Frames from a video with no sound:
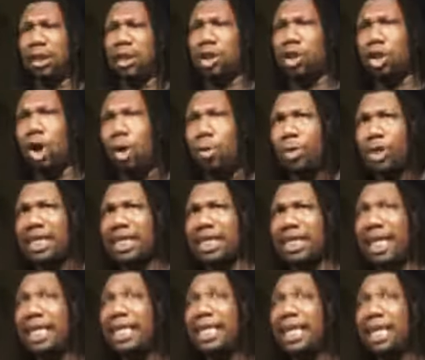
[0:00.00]
Start with
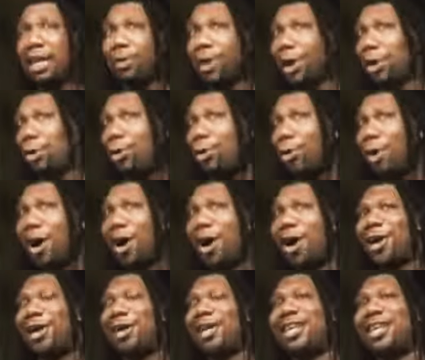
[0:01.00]
Cindy with Kool
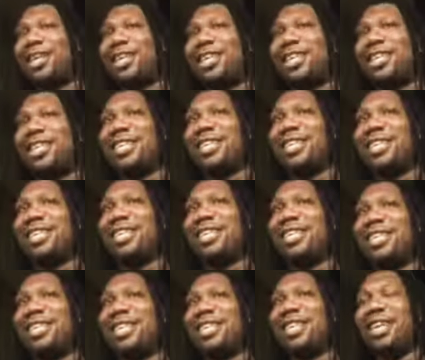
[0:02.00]
Herc
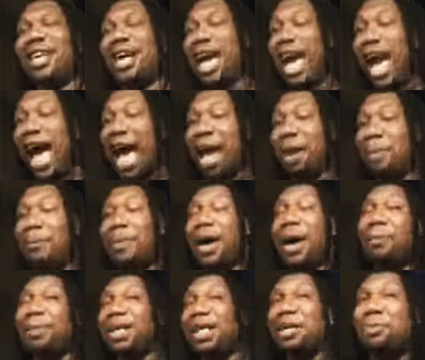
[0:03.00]
and
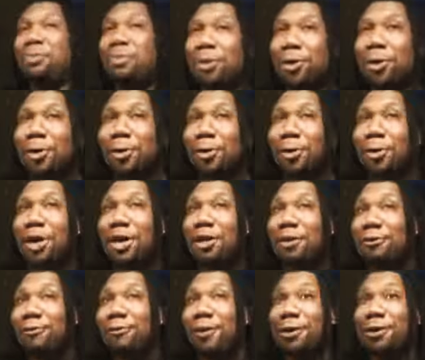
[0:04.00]
Pebblee Poo,
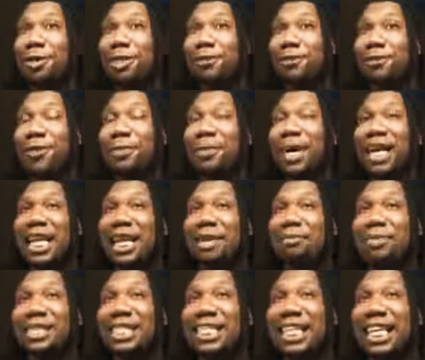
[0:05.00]
first female
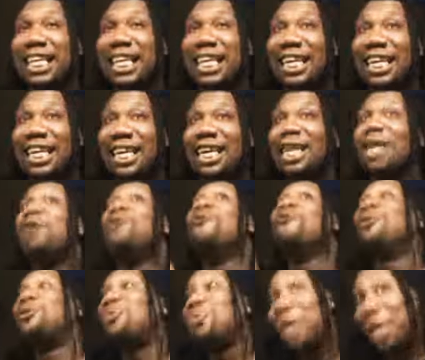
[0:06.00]
MC, who
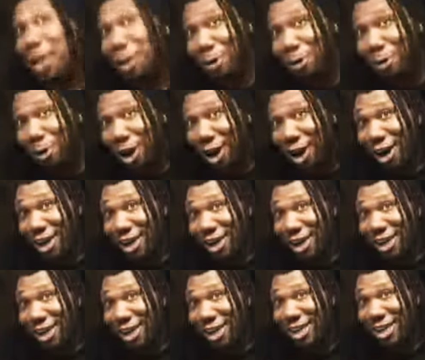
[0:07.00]
was with Kool Herc.
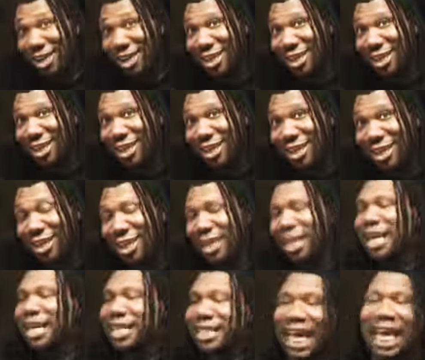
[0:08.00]

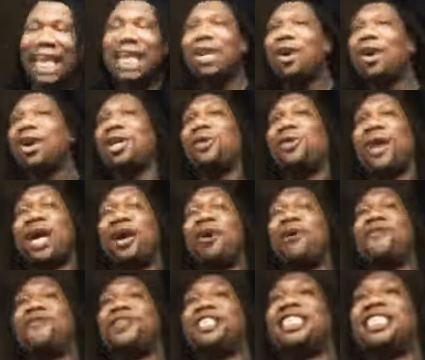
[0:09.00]
Take it all the way
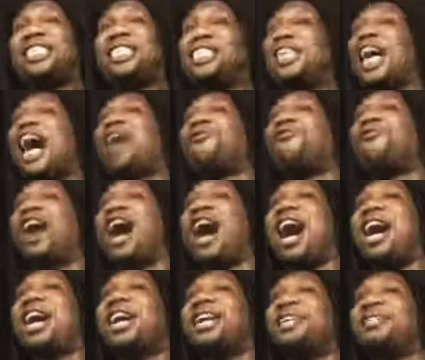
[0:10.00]
over to Sha
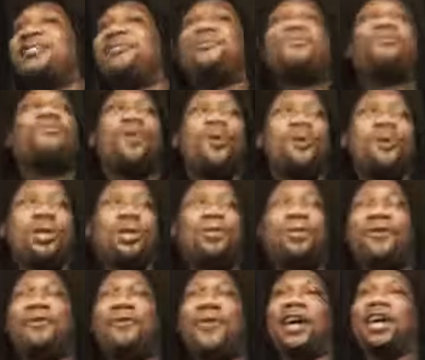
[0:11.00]
Rock, who is
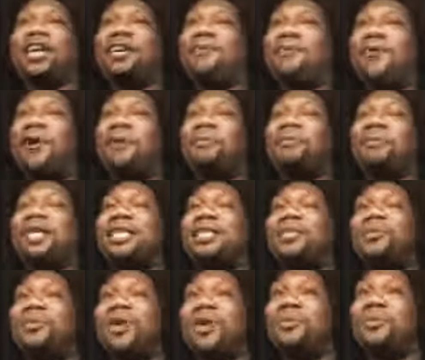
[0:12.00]
with Funky 4
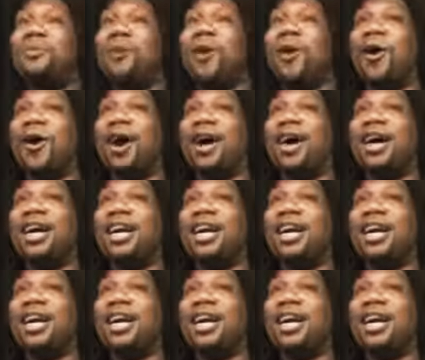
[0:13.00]
plus one more.